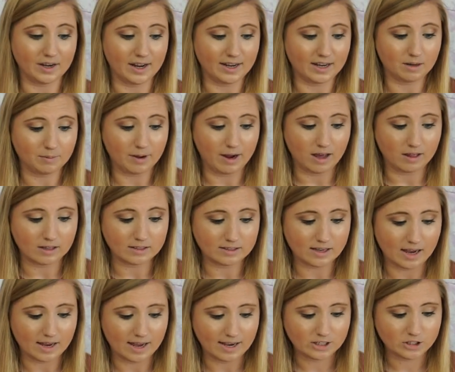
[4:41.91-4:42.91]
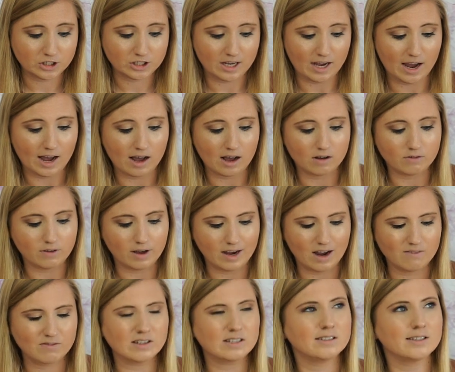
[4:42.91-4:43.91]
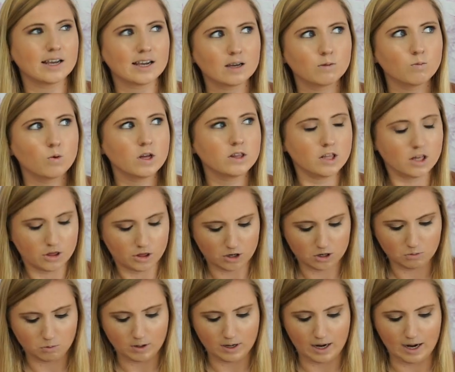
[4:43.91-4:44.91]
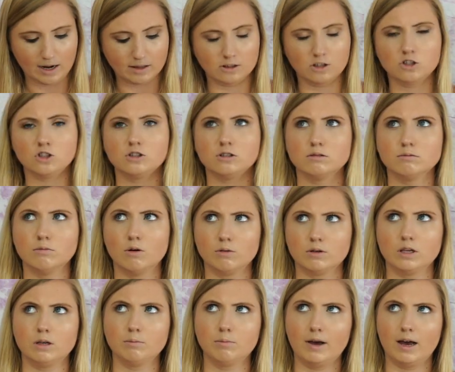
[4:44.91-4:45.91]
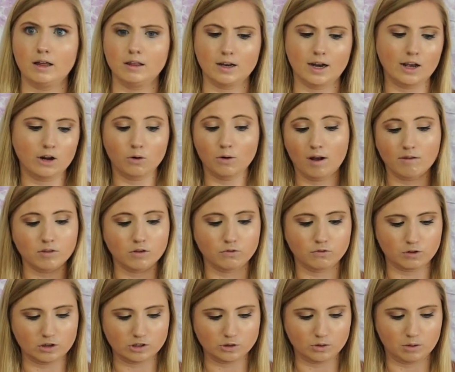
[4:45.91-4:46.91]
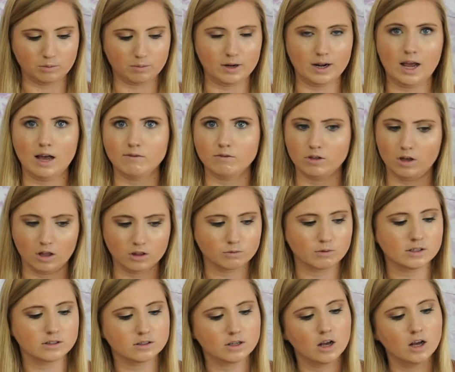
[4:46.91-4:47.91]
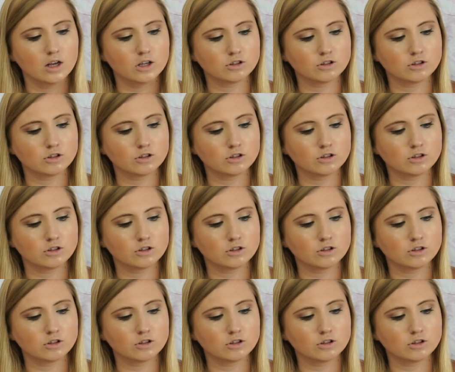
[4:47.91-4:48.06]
Naked palettes. I actually have, I have the second one, the third one, and the smoky palette. I don't have the first one, but I have the other ones.